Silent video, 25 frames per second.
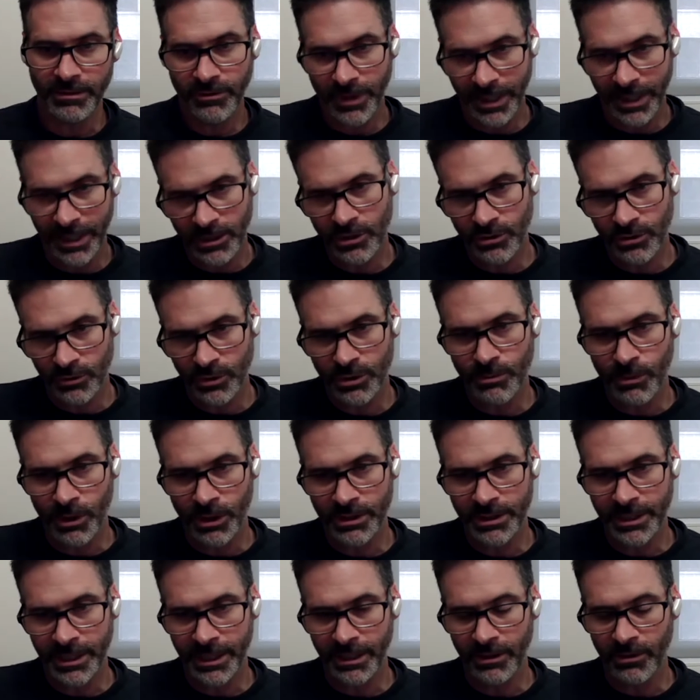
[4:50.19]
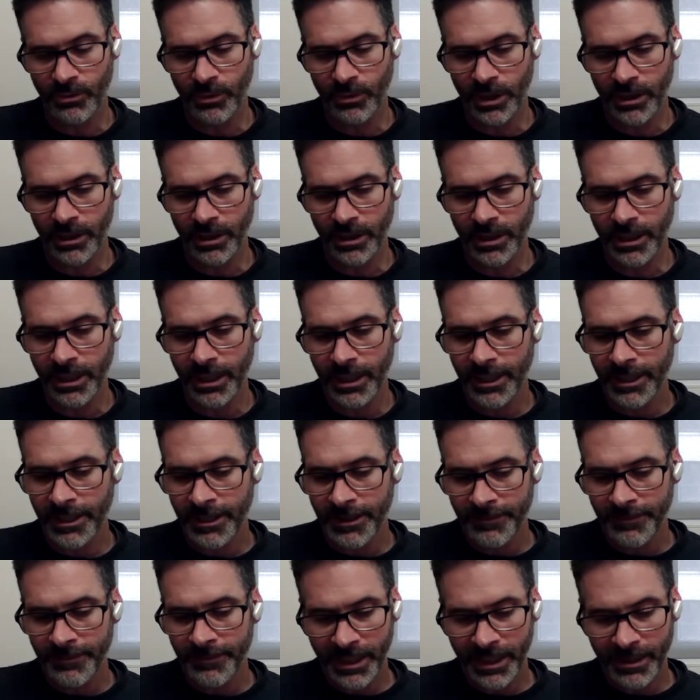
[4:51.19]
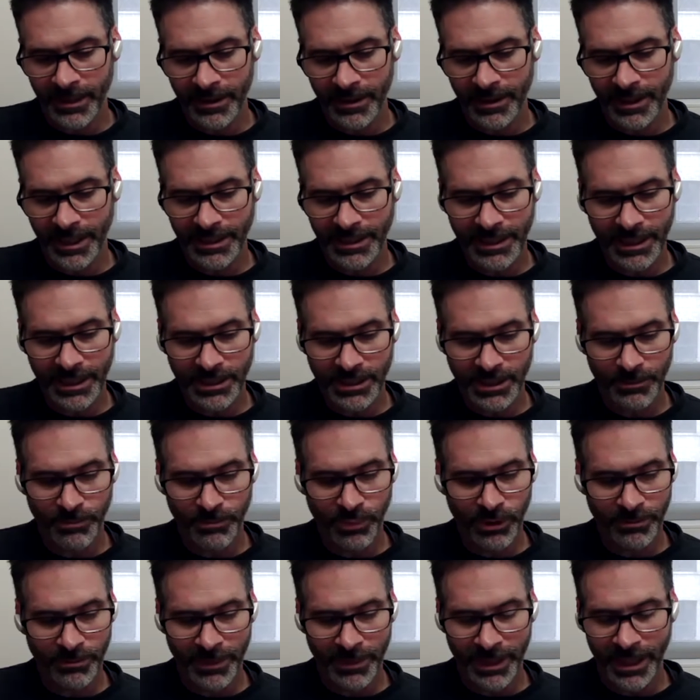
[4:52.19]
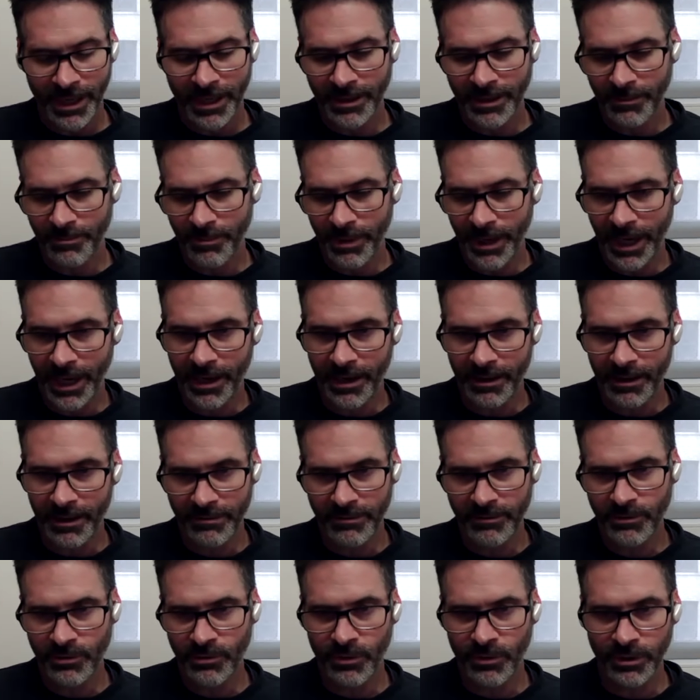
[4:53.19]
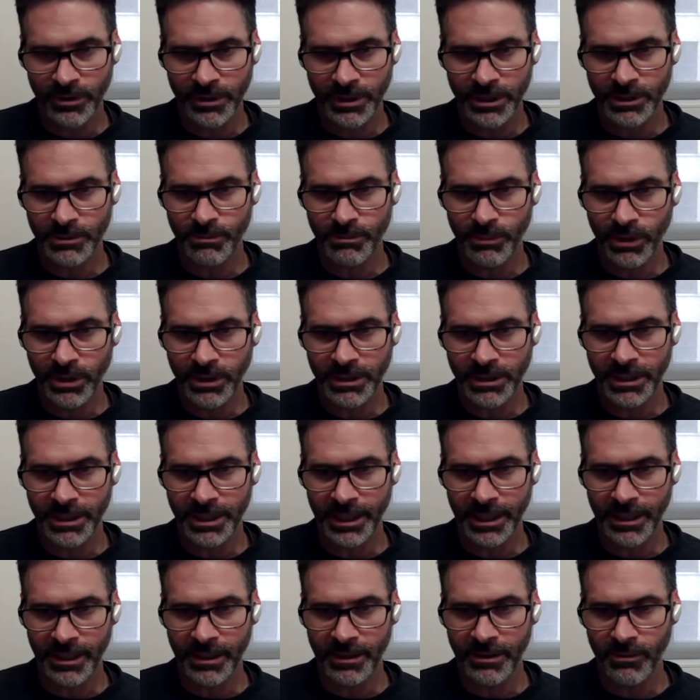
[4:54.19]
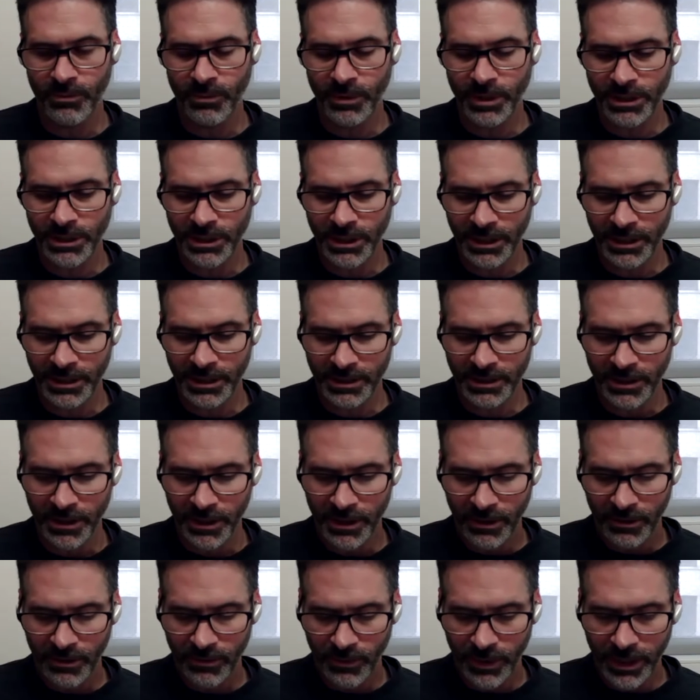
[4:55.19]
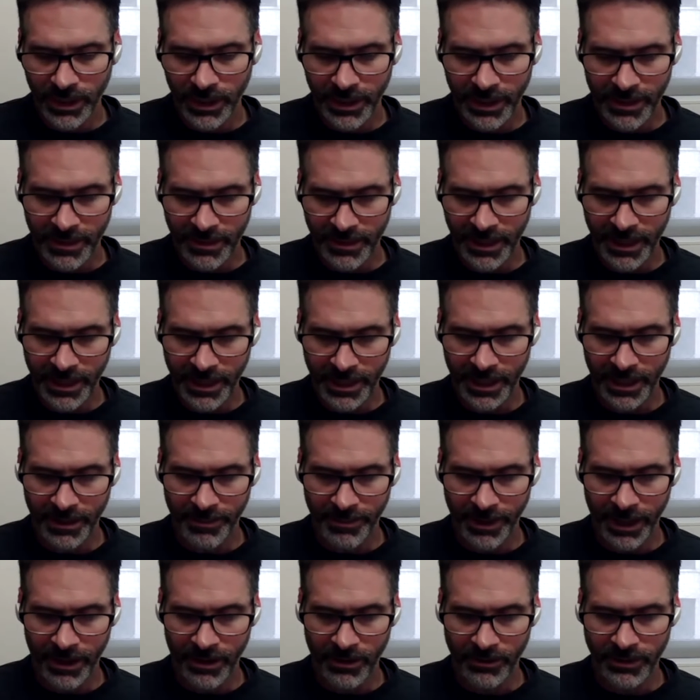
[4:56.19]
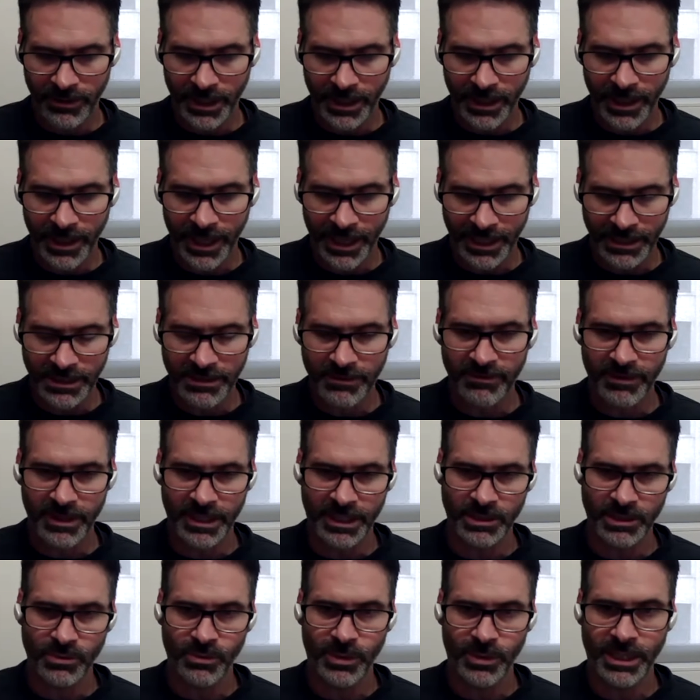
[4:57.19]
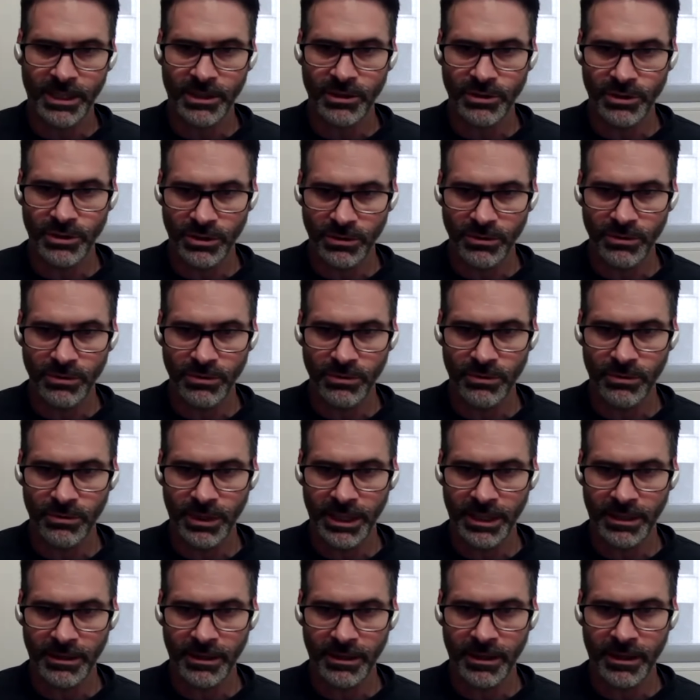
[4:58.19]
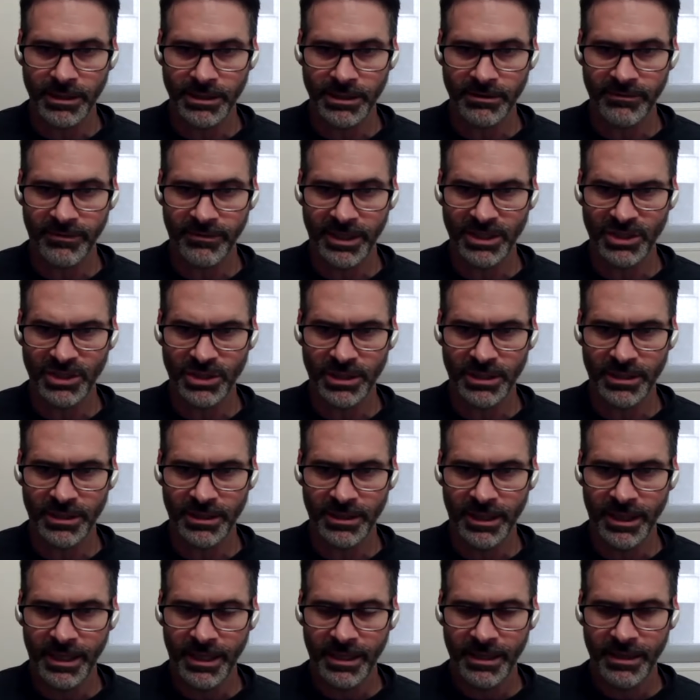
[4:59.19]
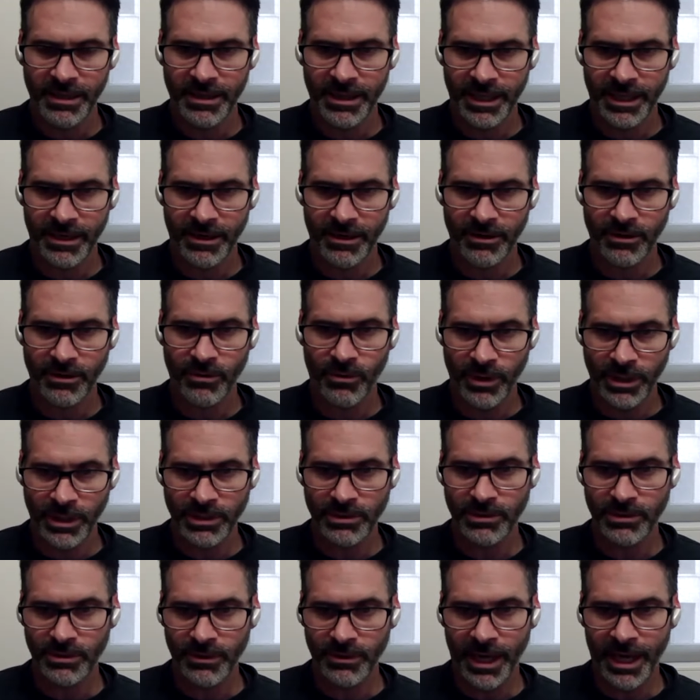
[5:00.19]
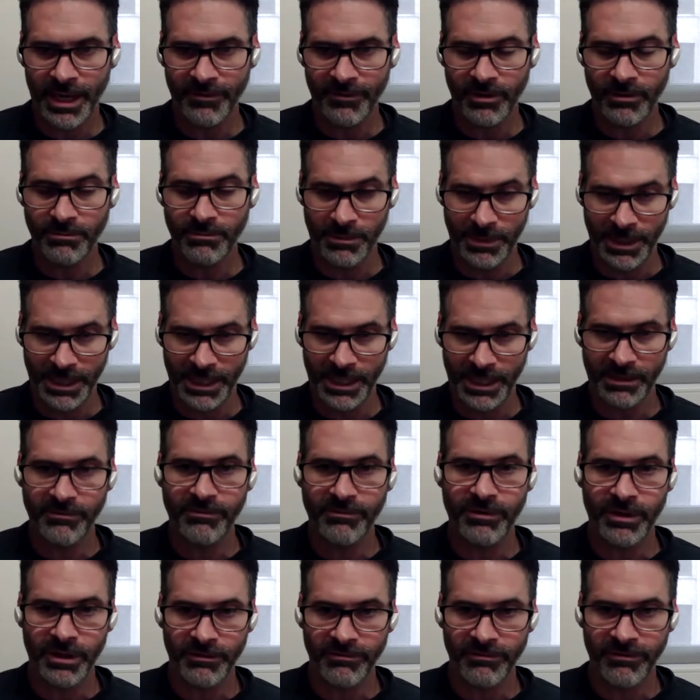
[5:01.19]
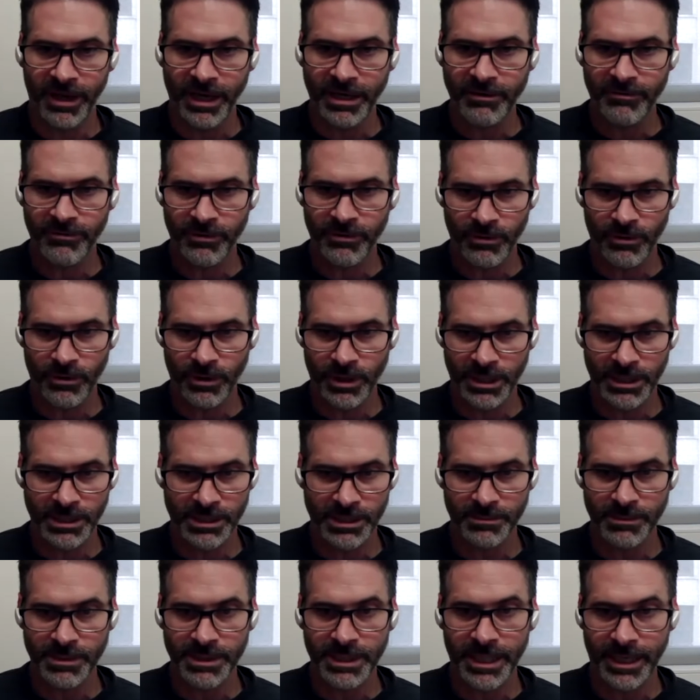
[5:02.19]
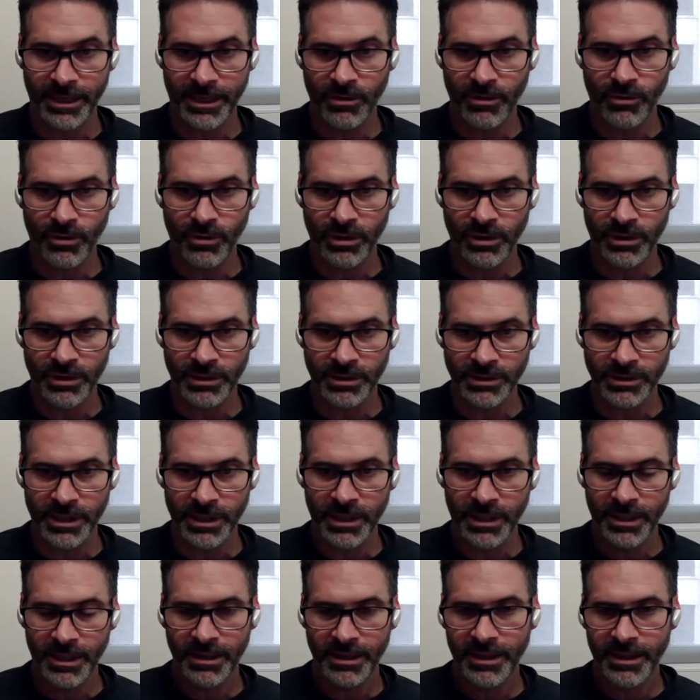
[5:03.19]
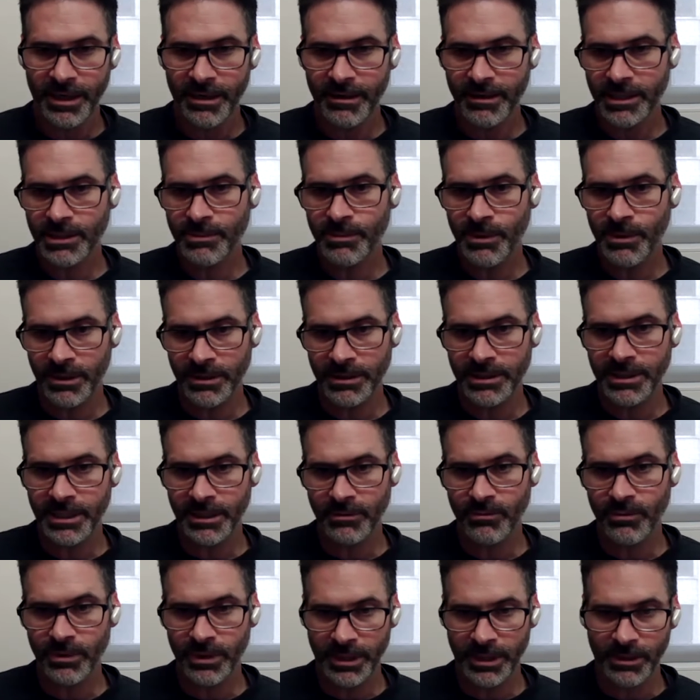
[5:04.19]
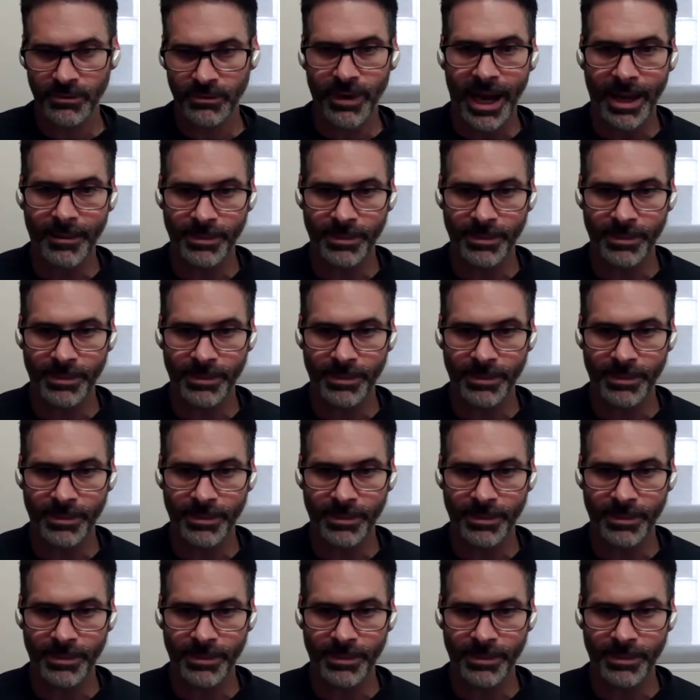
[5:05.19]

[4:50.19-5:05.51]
Great to do small scale work and that's actually put me on the path toward this book today, which is really thinking about the kinds of things we can do in conservation that are going to have a meaningful effect for organisms like corals that are experiencing a really